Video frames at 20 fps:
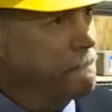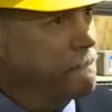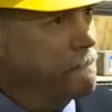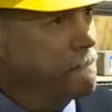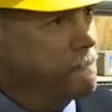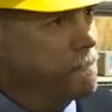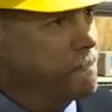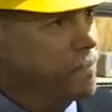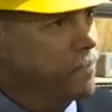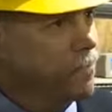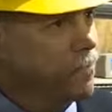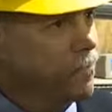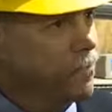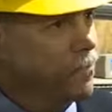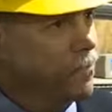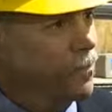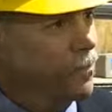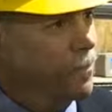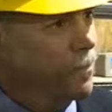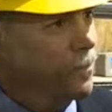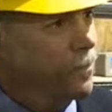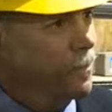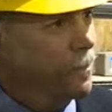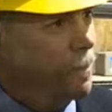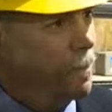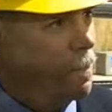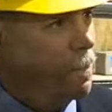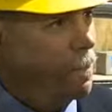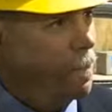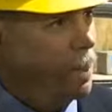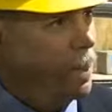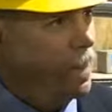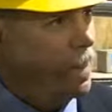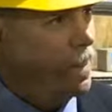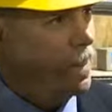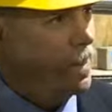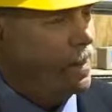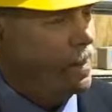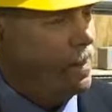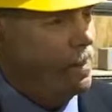projects you may have on the
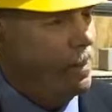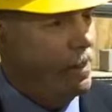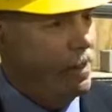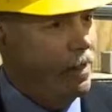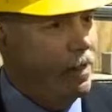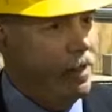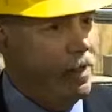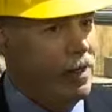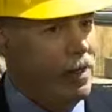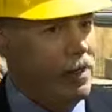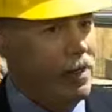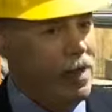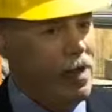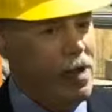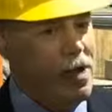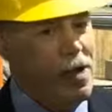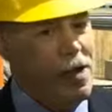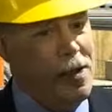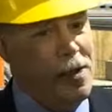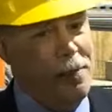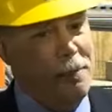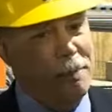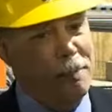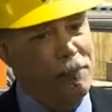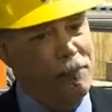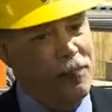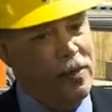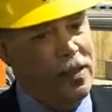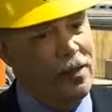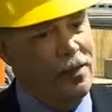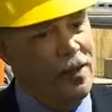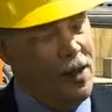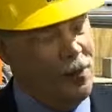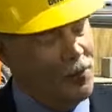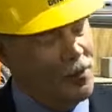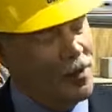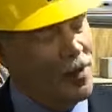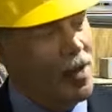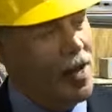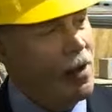burner? Um,
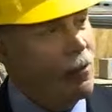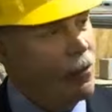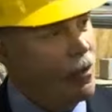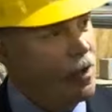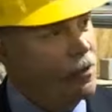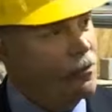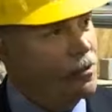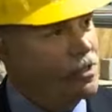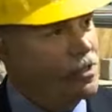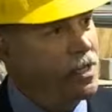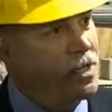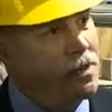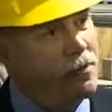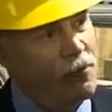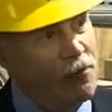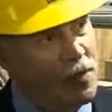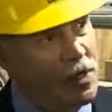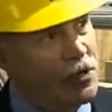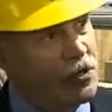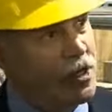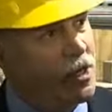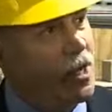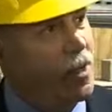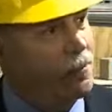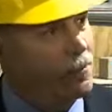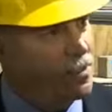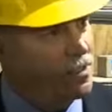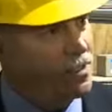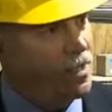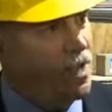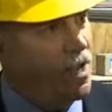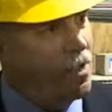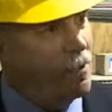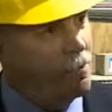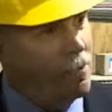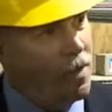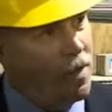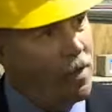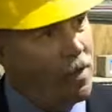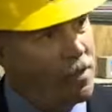nothing yet. We're interested in finishing up this
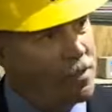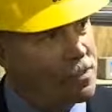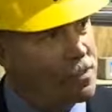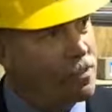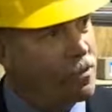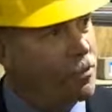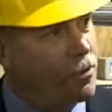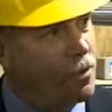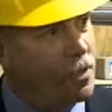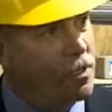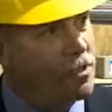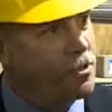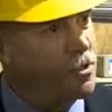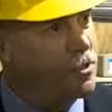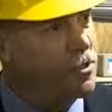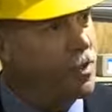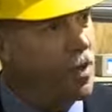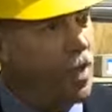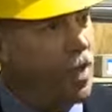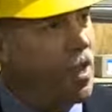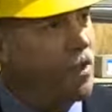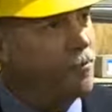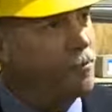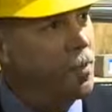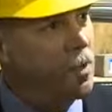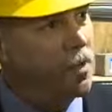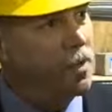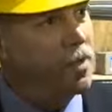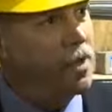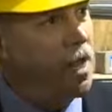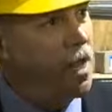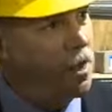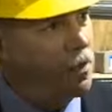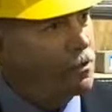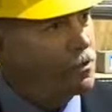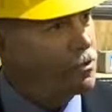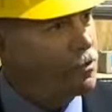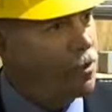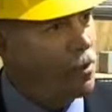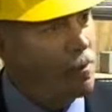campaign. It's $32.5 million.
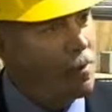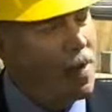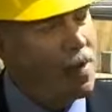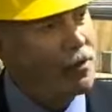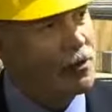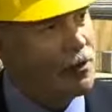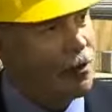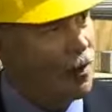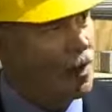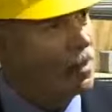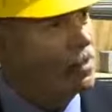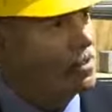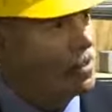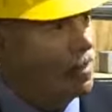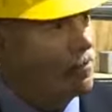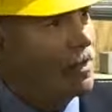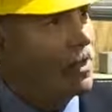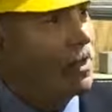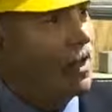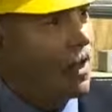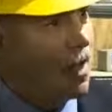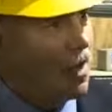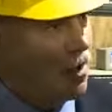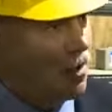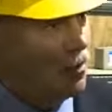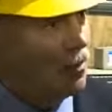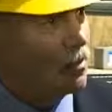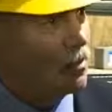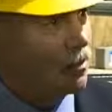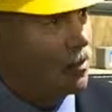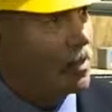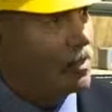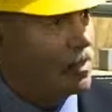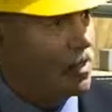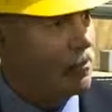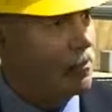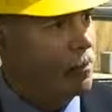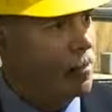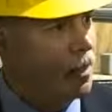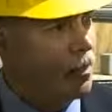We're about 27 now,
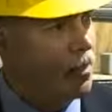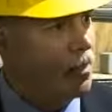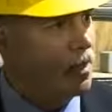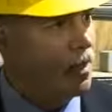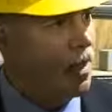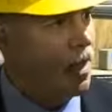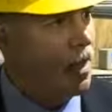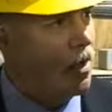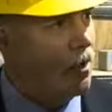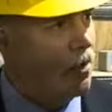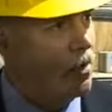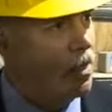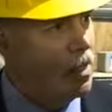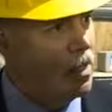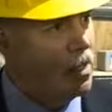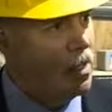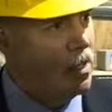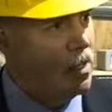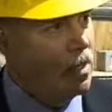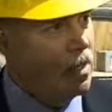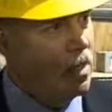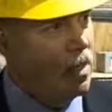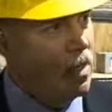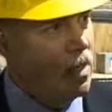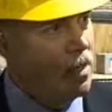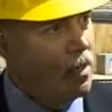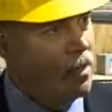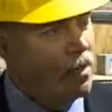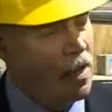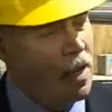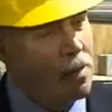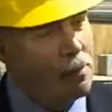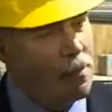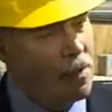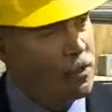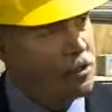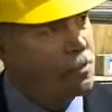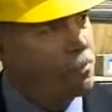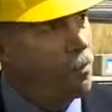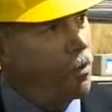27 million now. Uh, not
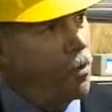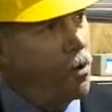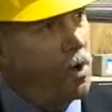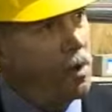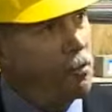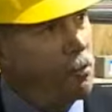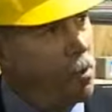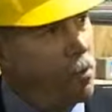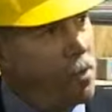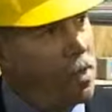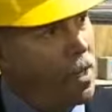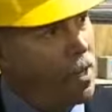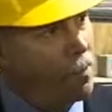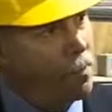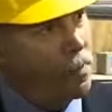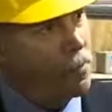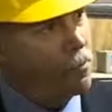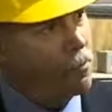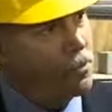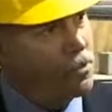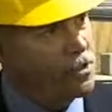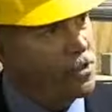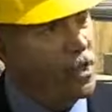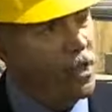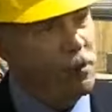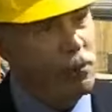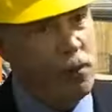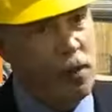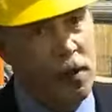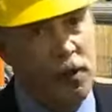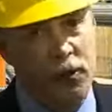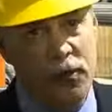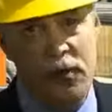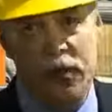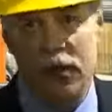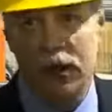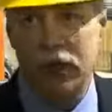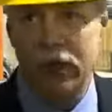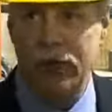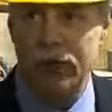much more, and we'll be able to proceed with
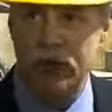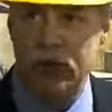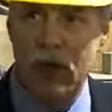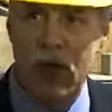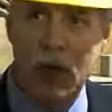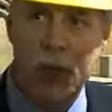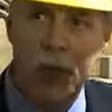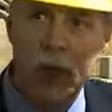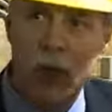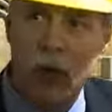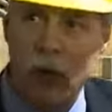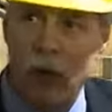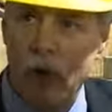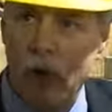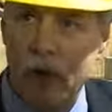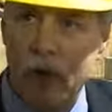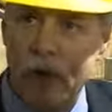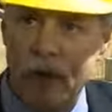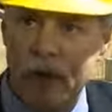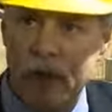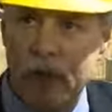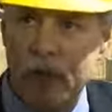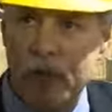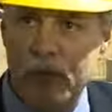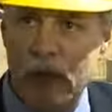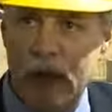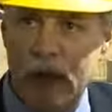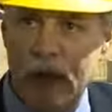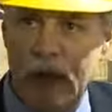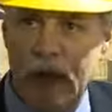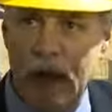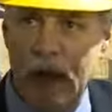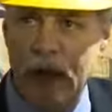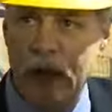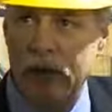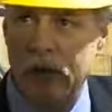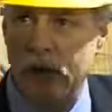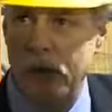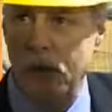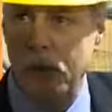the gift shop and the whole rest of the front
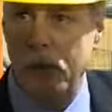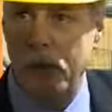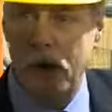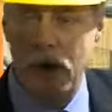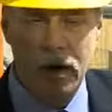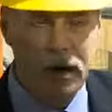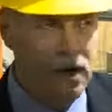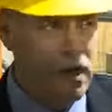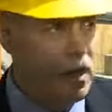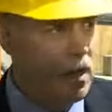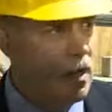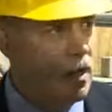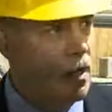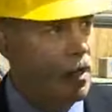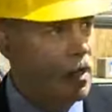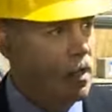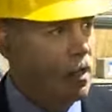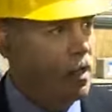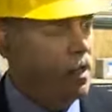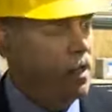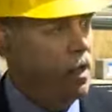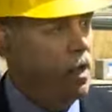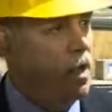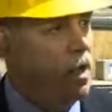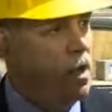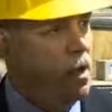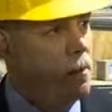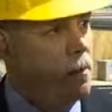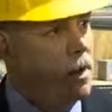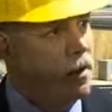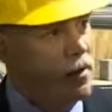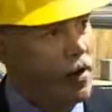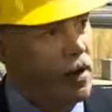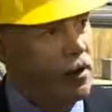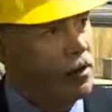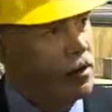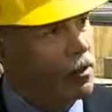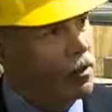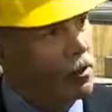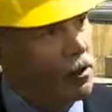gate, the new parking, um, and that
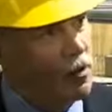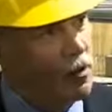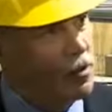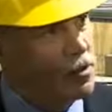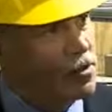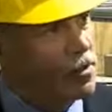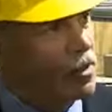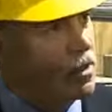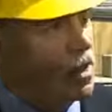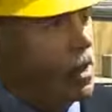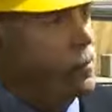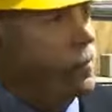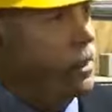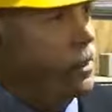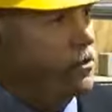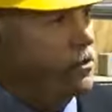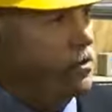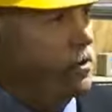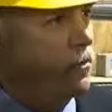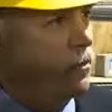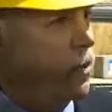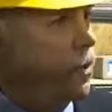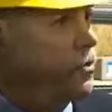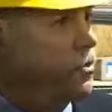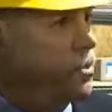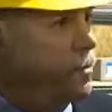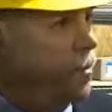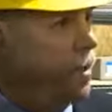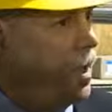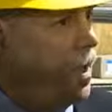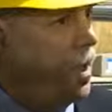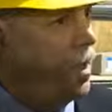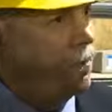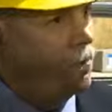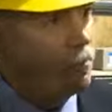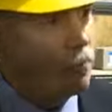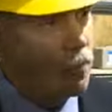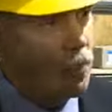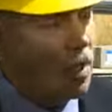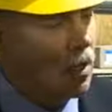includes the demolition of Rosenblatt.
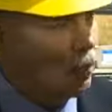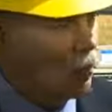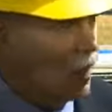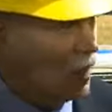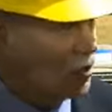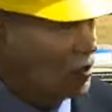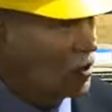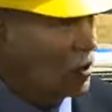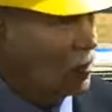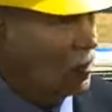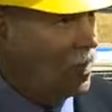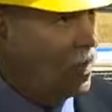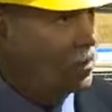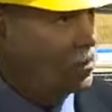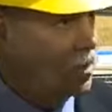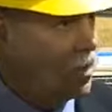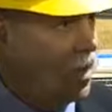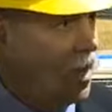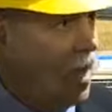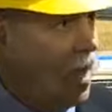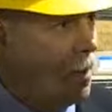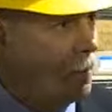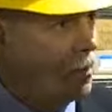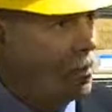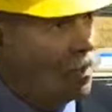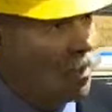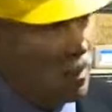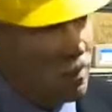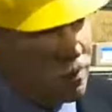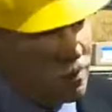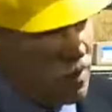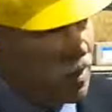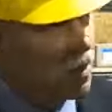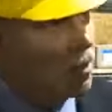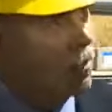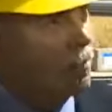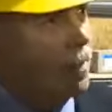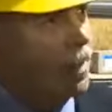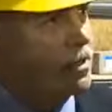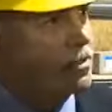We're not quite sure when that's going to happen yet. Kind
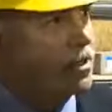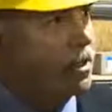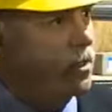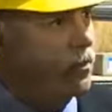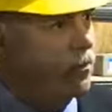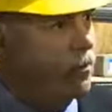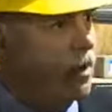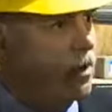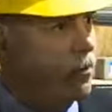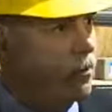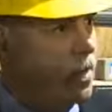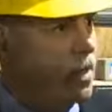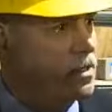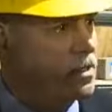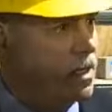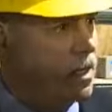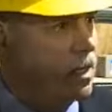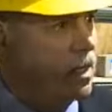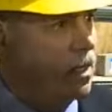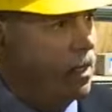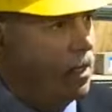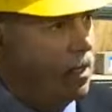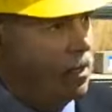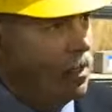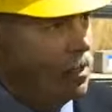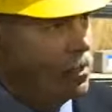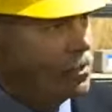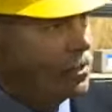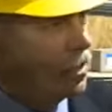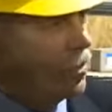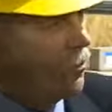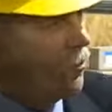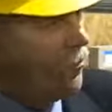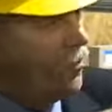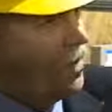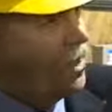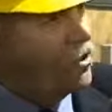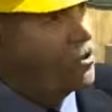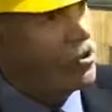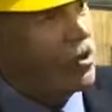of depends on the fundraising. So it'll
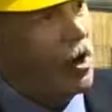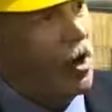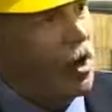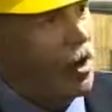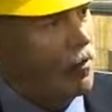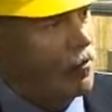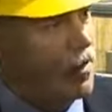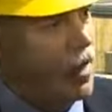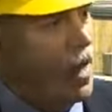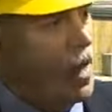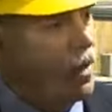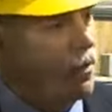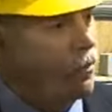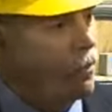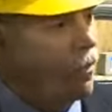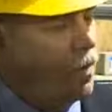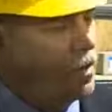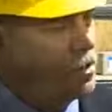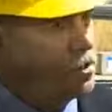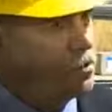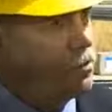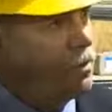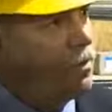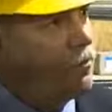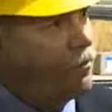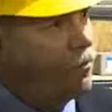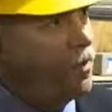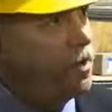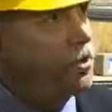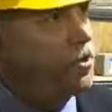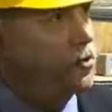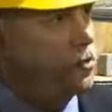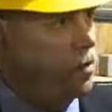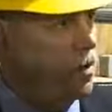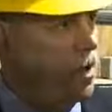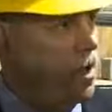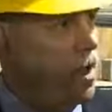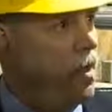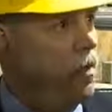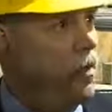finish all of that. Once we have finished
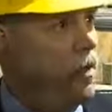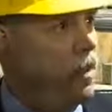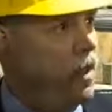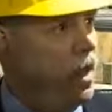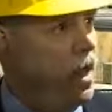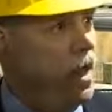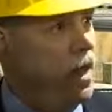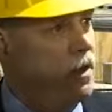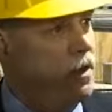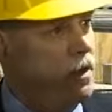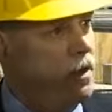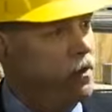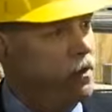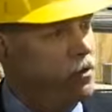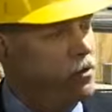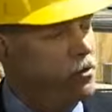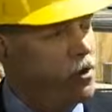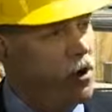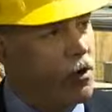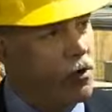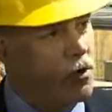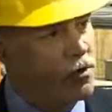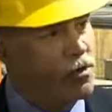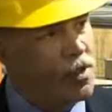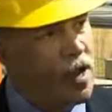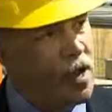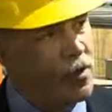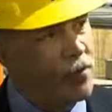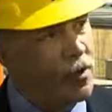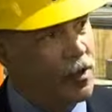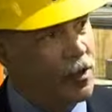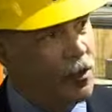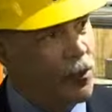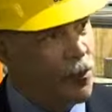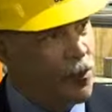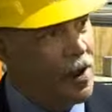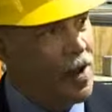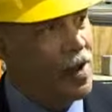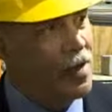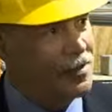with all of that and the donors have a little
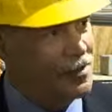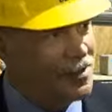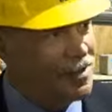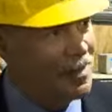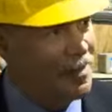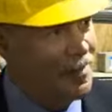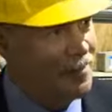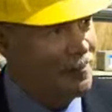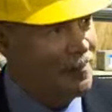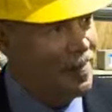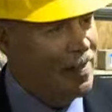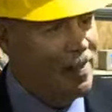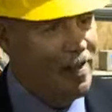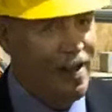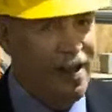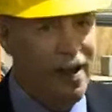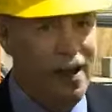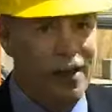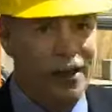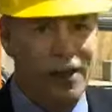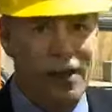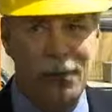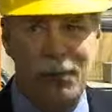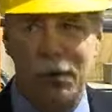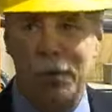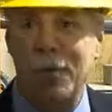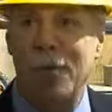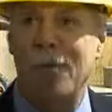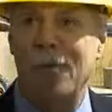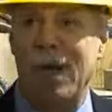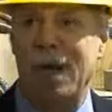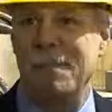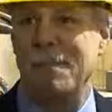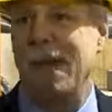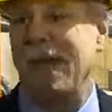rest, uh, then we'll be right